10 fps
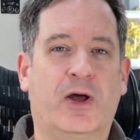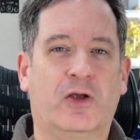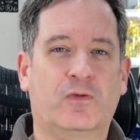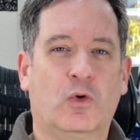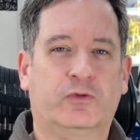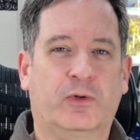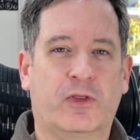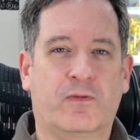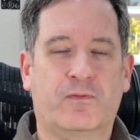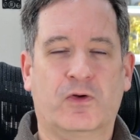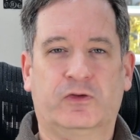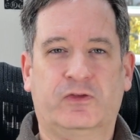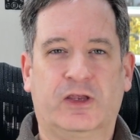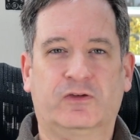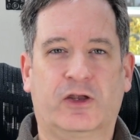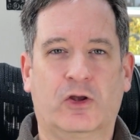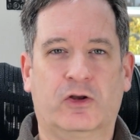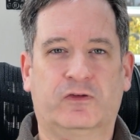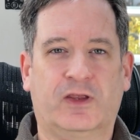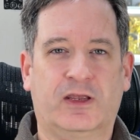of course, one of the first things I
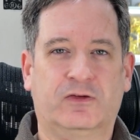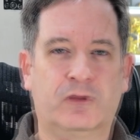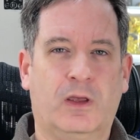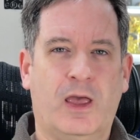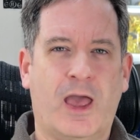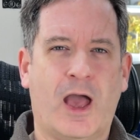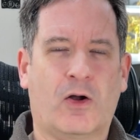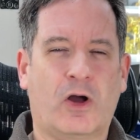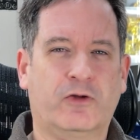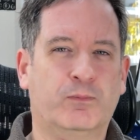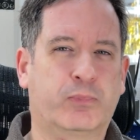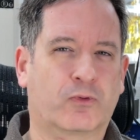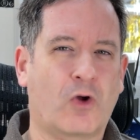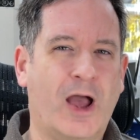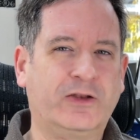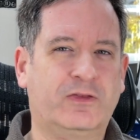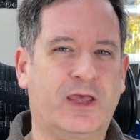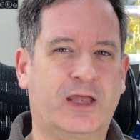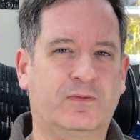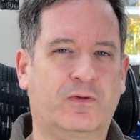noticed is how kind of bright the
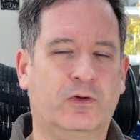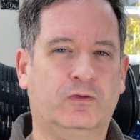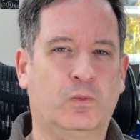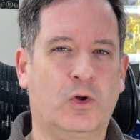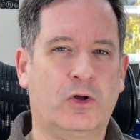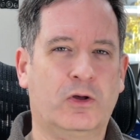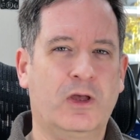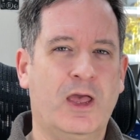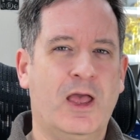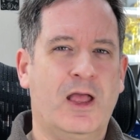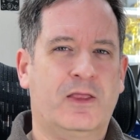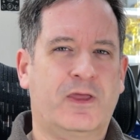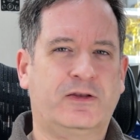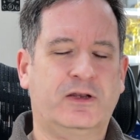headphones were. They didn't